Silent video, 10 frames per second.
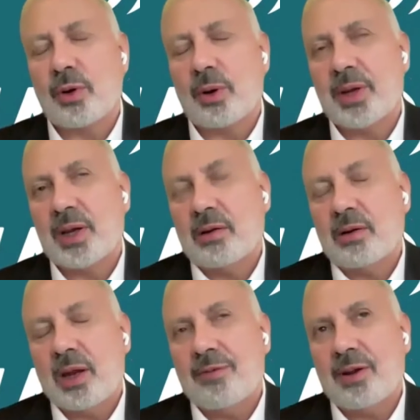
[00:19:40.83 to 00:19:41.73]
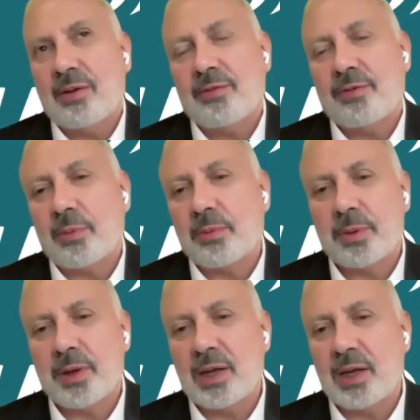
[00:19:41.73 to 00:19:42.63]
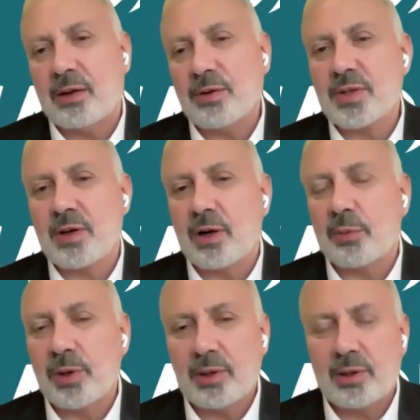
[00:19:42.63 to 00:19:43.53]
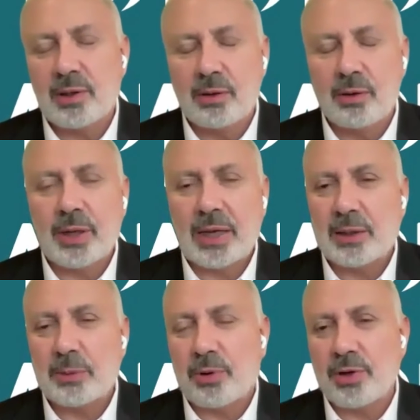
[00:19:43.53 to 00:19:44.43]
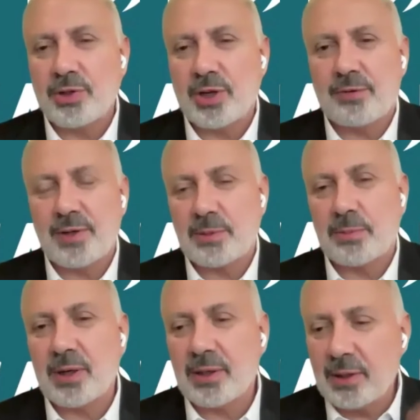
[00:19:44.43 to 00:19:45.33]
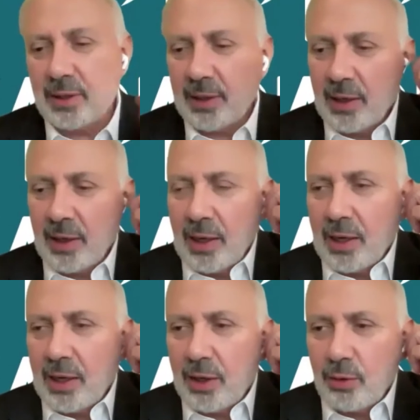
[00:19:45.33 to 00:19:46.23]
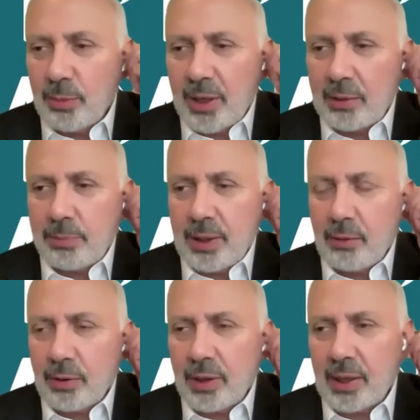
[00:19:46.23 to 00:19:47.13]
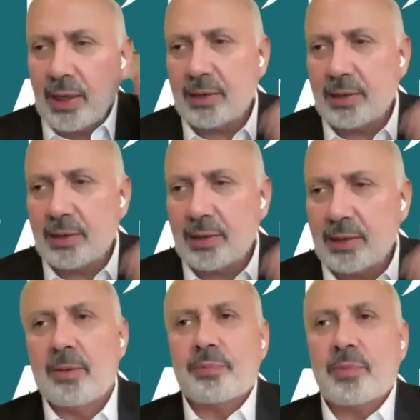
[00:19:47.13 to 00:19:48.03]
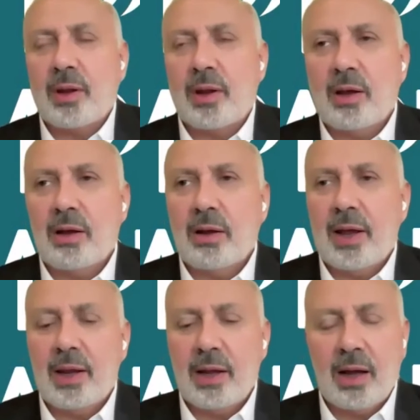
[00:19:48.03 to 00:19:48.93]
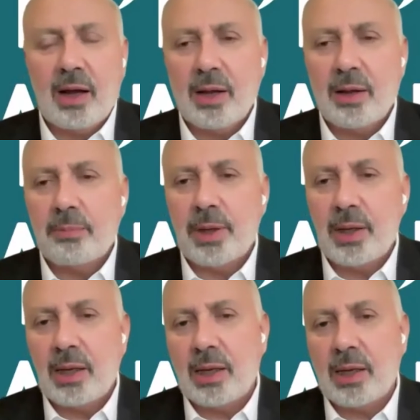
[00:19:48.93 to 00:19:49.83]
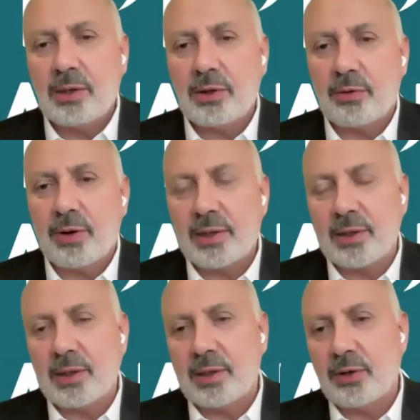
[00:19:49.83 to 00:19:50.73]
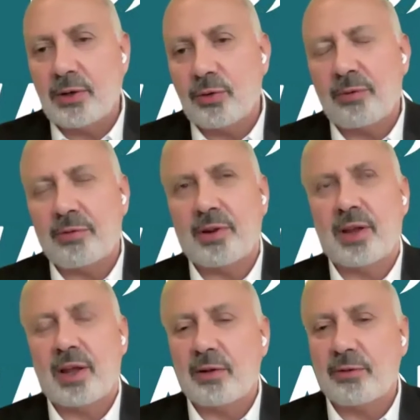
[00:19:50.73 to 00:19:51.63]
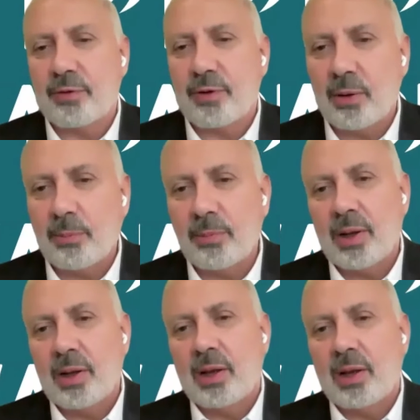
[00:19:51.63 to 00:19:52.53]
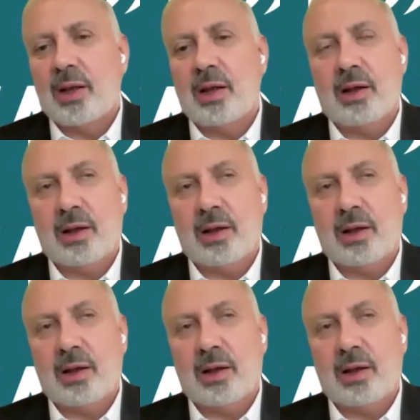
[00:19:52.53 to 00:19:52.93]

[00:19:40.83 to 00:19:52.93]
So, even from the beginning, you start with looking at the project feasibility. You might be looking at AI being integrated into everything from